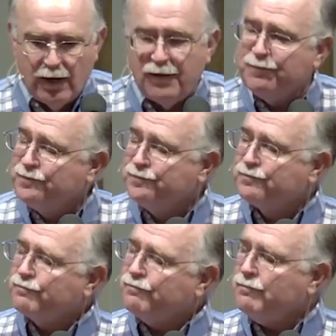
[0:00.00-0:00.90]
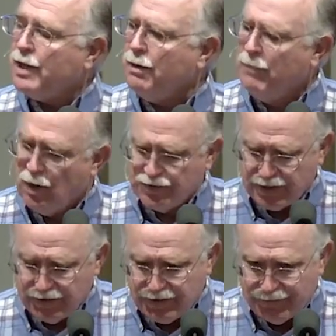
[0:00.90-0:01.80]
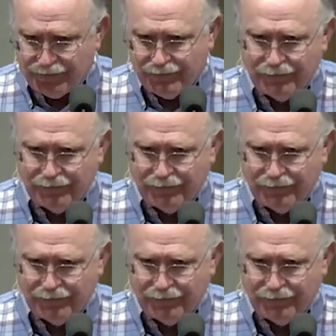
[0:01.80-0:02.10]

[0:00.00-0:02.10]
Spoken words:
Well, Moses